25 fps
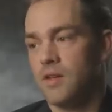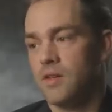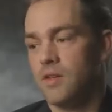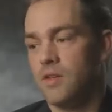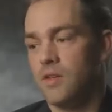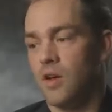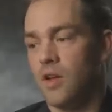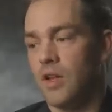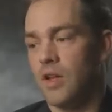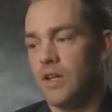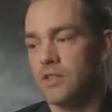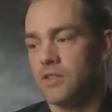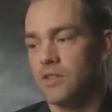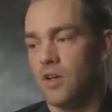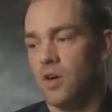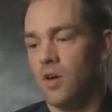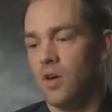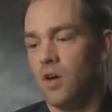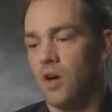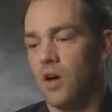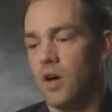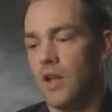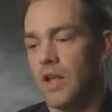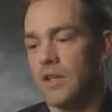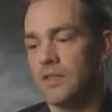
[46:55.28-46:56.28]
you know, that's
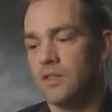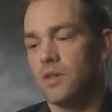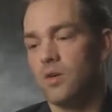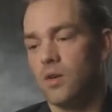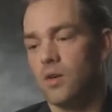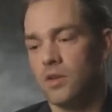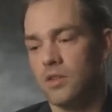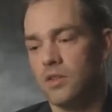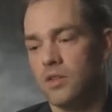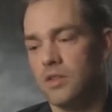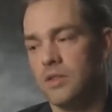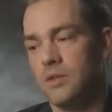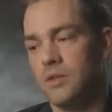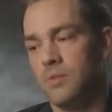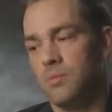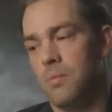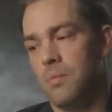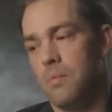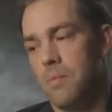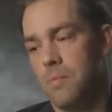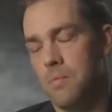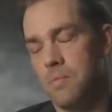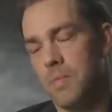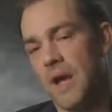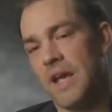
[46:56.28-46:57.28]
all good
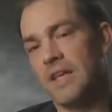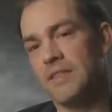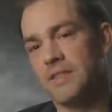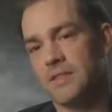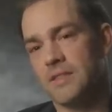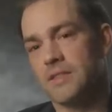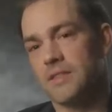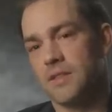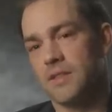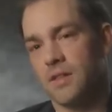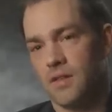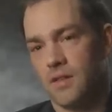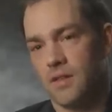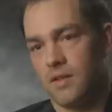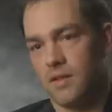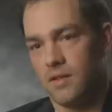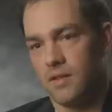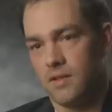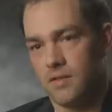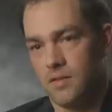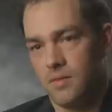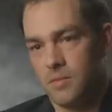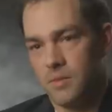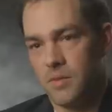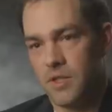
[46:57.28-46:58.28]
base
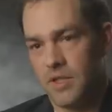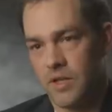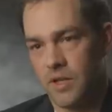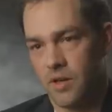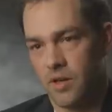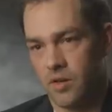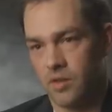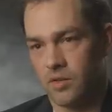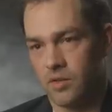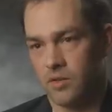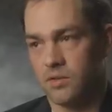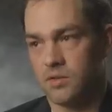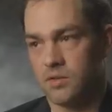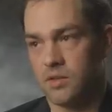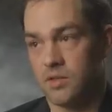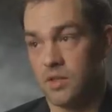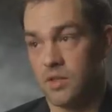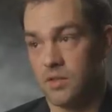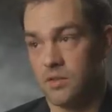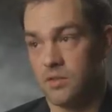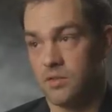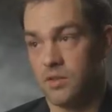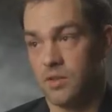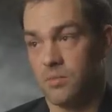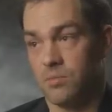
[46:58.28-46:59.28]
material
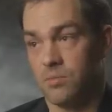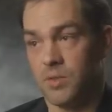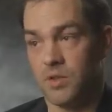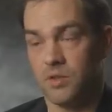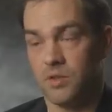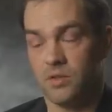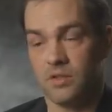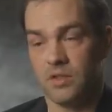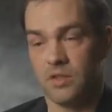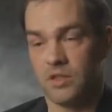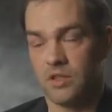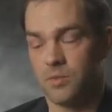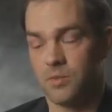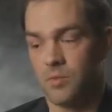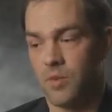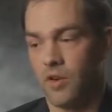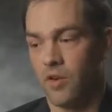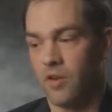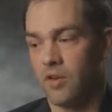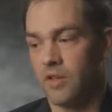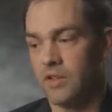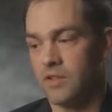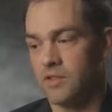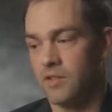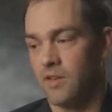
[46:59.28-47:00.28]
to build
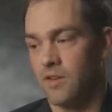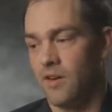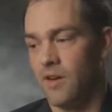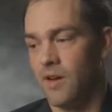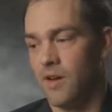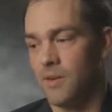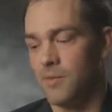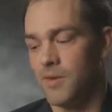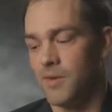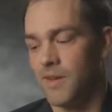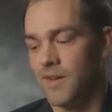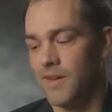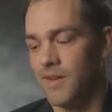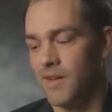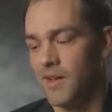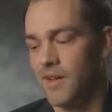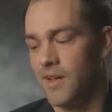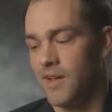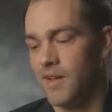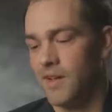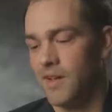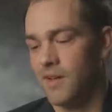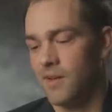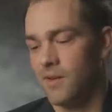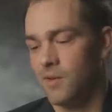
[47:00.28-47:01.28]
experience on, but
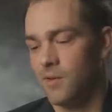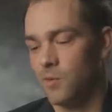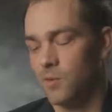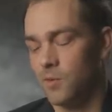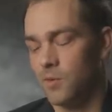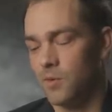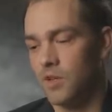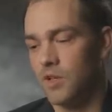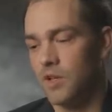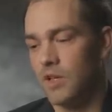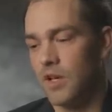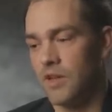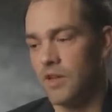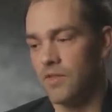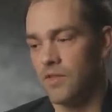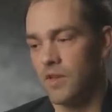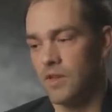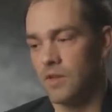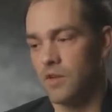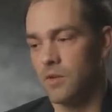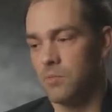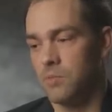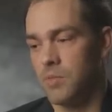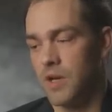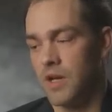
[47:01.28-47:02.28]
really I
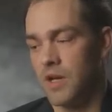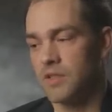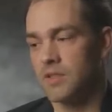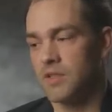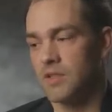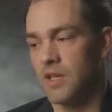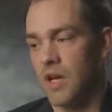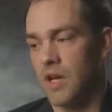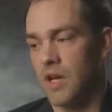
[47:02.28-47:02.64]
think the best